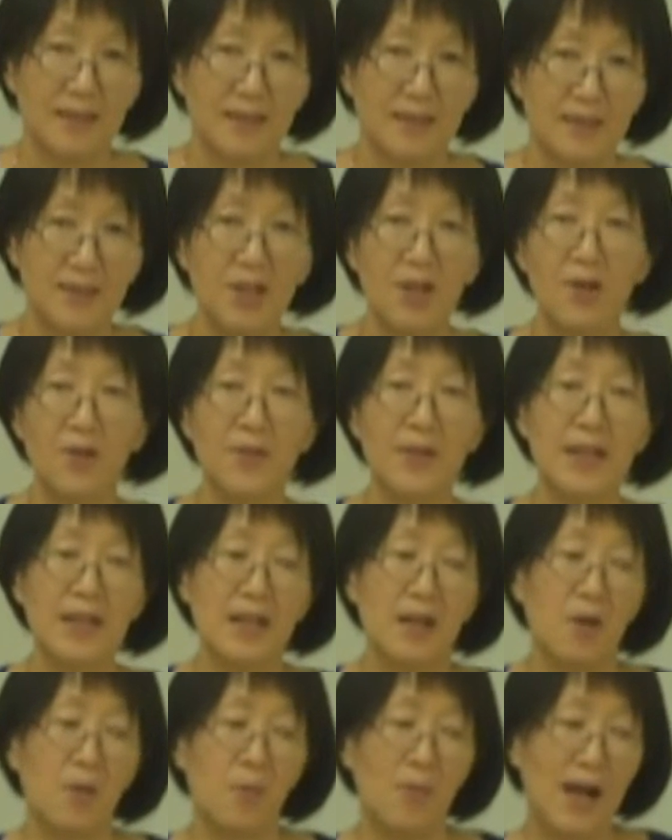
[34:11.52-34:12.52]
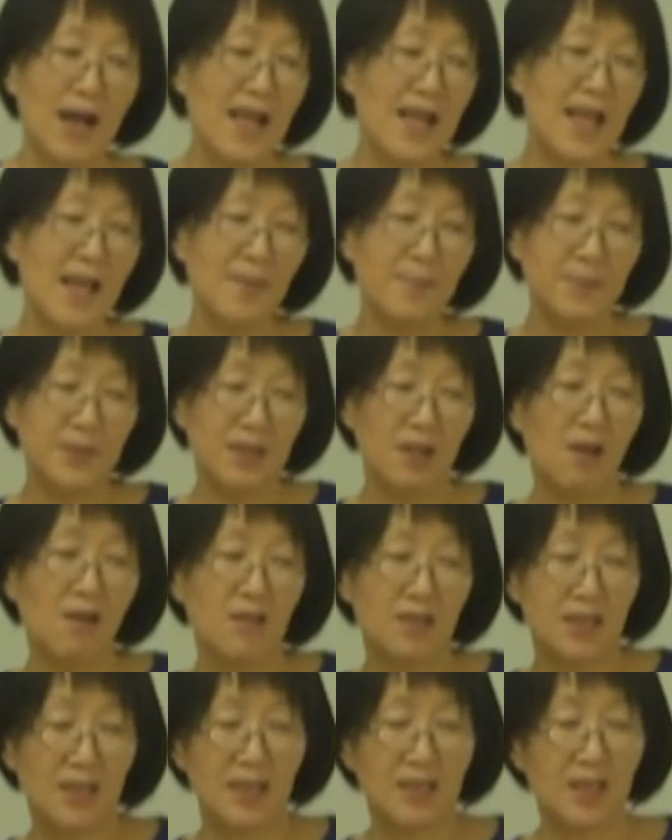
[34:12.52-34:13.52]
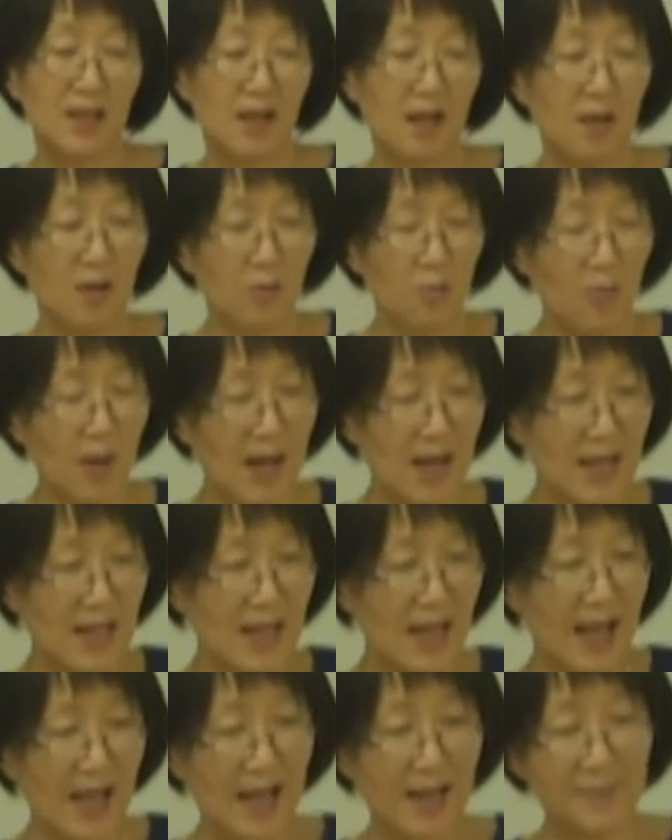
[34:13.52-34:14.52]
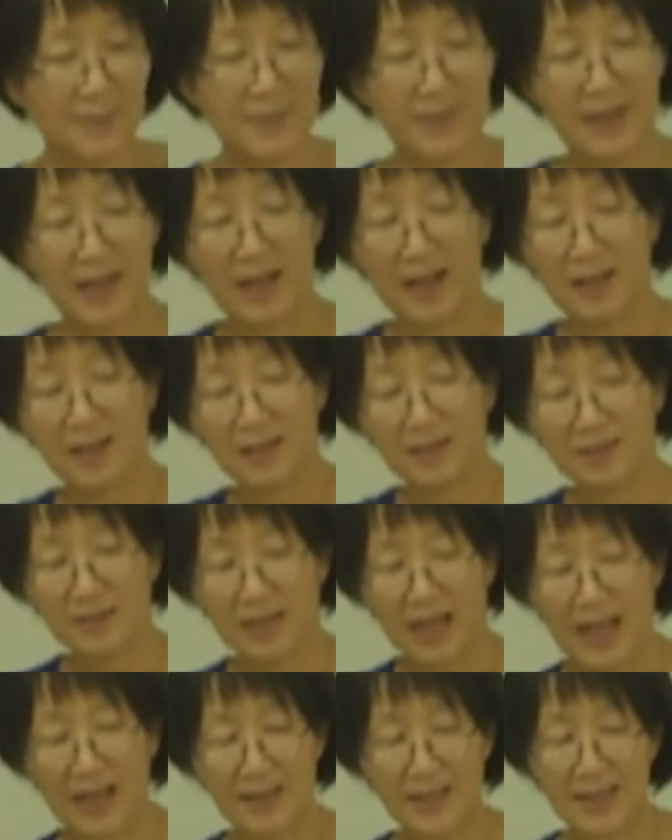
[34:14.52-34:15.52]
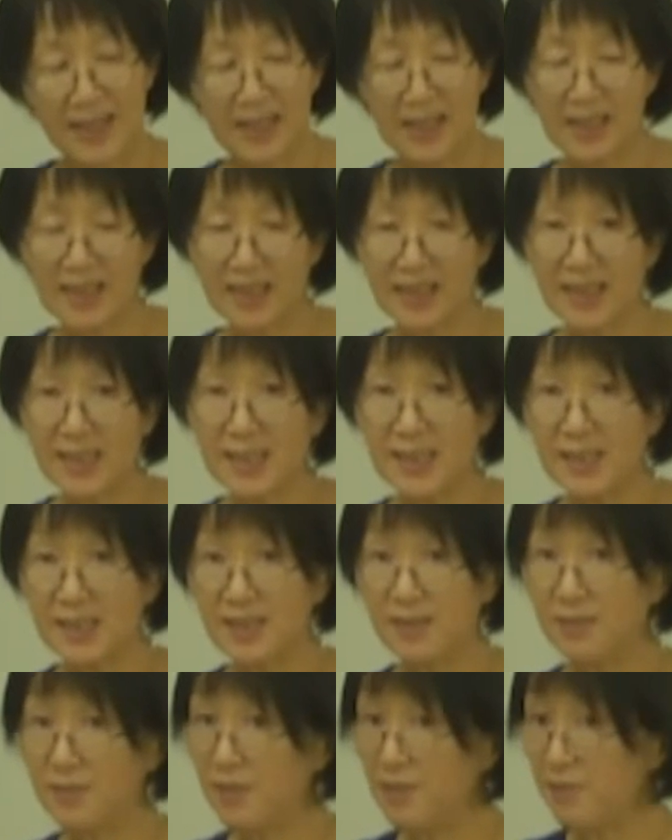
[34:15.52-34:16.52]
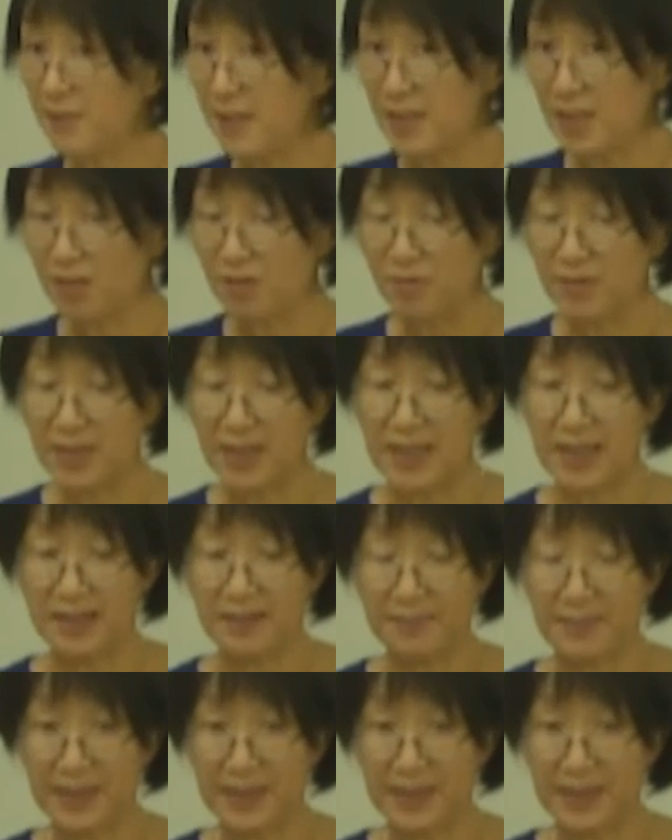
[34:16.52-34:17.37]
So why I'm talking, I think this is very intriguing,